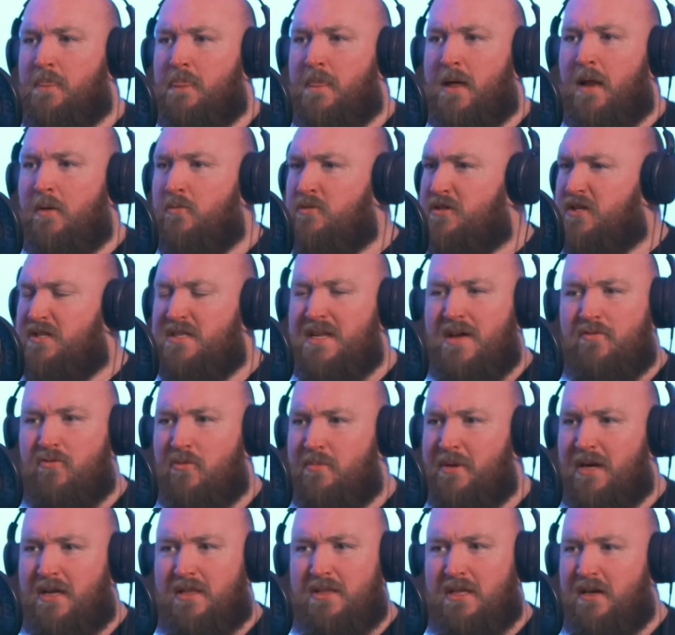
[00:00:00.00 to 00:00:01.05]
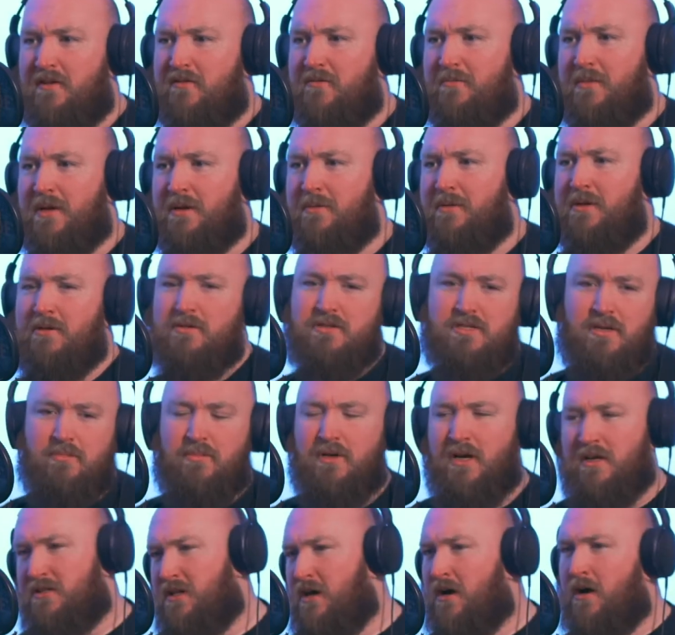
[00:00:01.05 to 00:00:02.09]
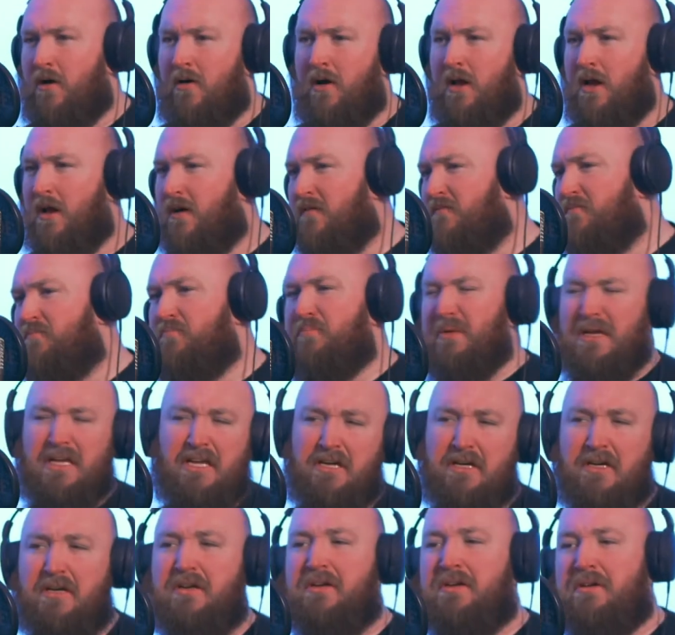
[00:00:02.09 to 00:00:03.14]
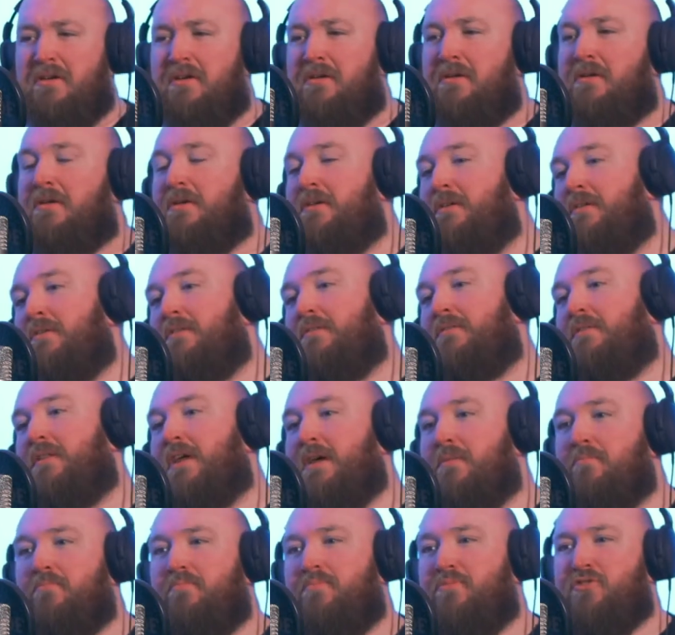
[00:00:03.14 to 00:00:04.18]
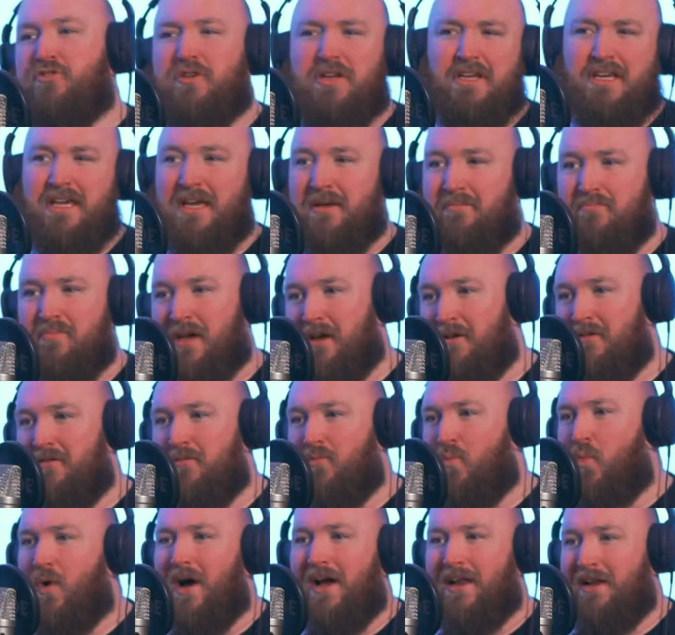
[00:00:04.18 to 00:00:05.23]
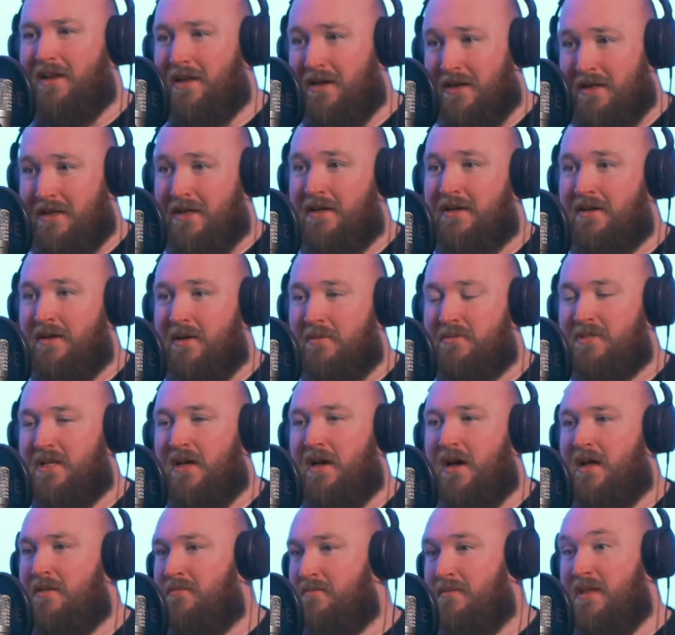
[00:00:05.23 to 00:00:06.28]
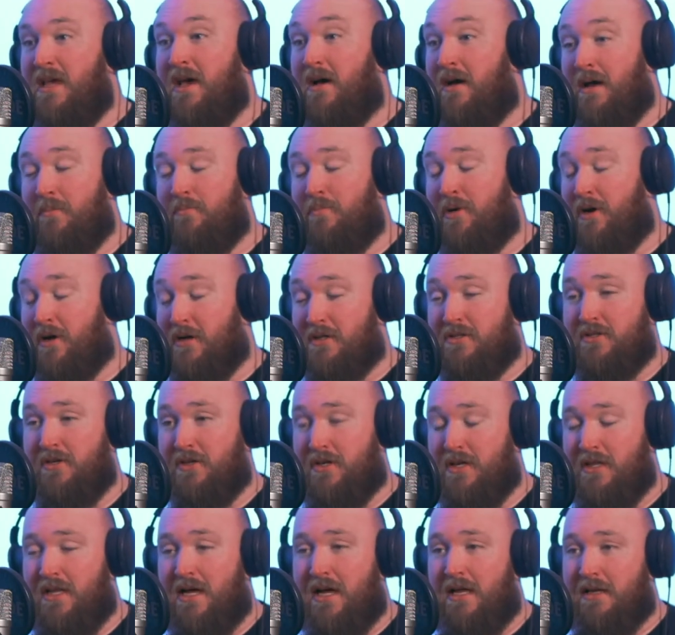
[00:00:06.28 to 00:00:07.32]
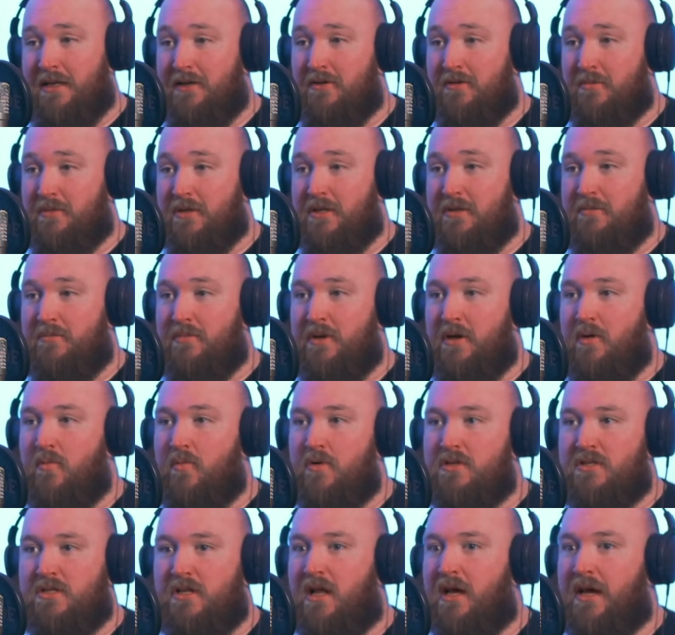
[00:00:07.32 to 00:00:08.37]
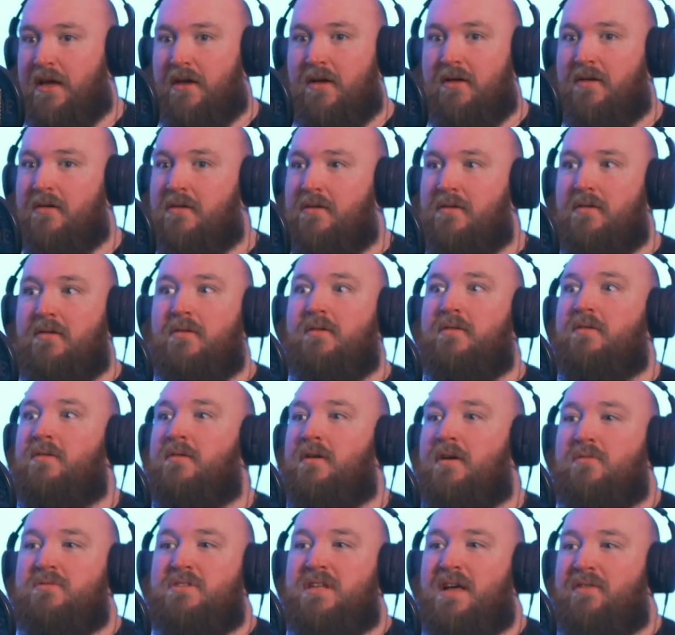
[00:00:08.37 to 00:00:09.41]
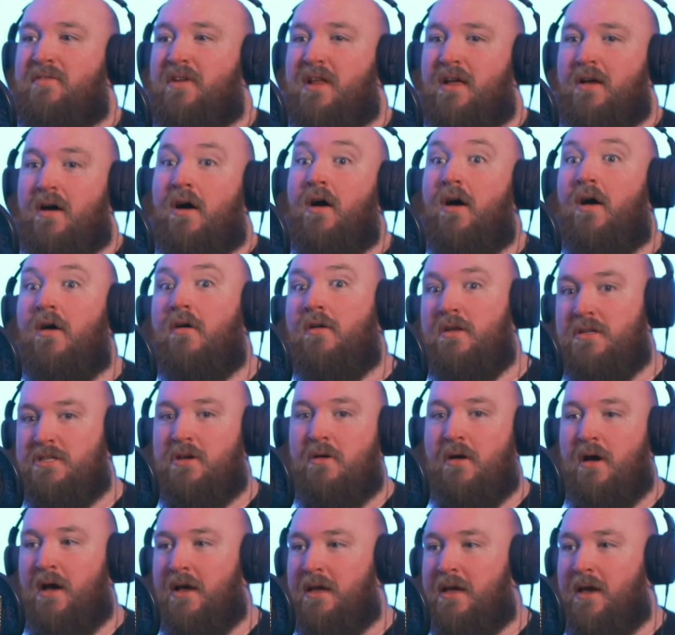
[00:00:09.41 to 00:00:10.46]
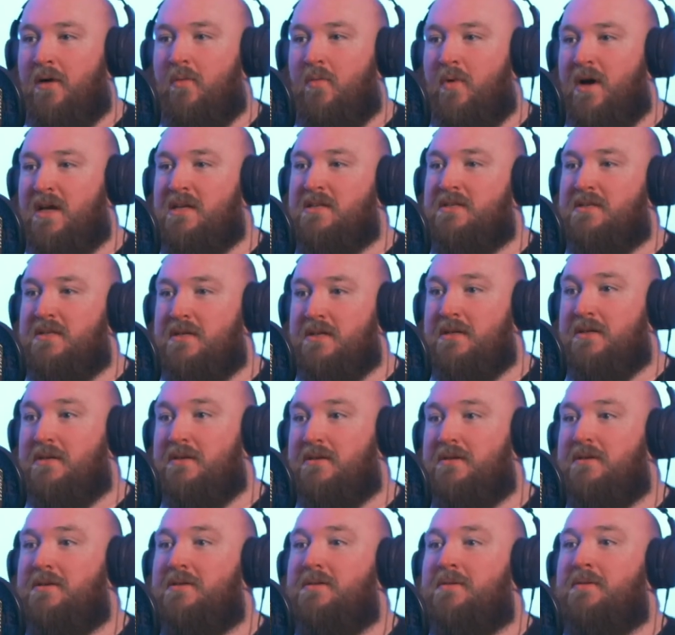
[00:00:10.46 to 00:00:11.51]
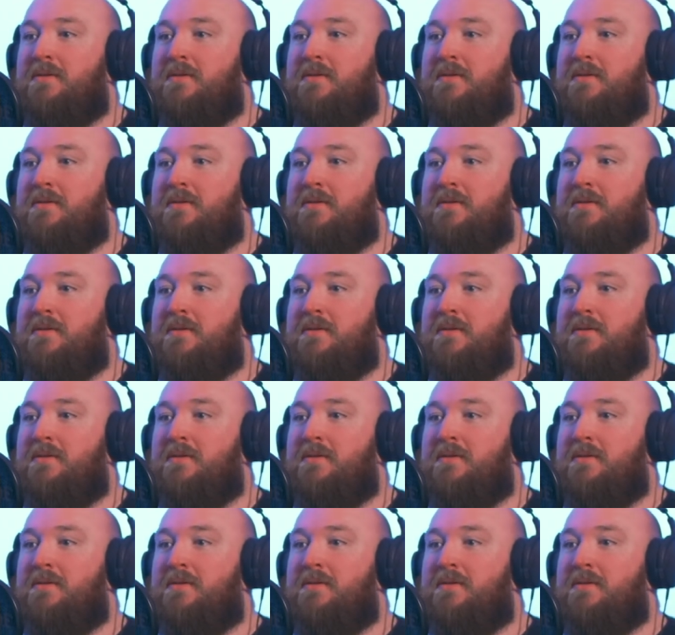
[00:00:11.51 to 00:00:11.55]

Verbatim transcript: and it was just never a big thing for me. But there were some guys like, oh, I love beer mm. like drinking beer and white lightning. I was like, I, yeah, I partook in that a little bit, but it wasn't like I was never like, oh, let's go out and get wasted.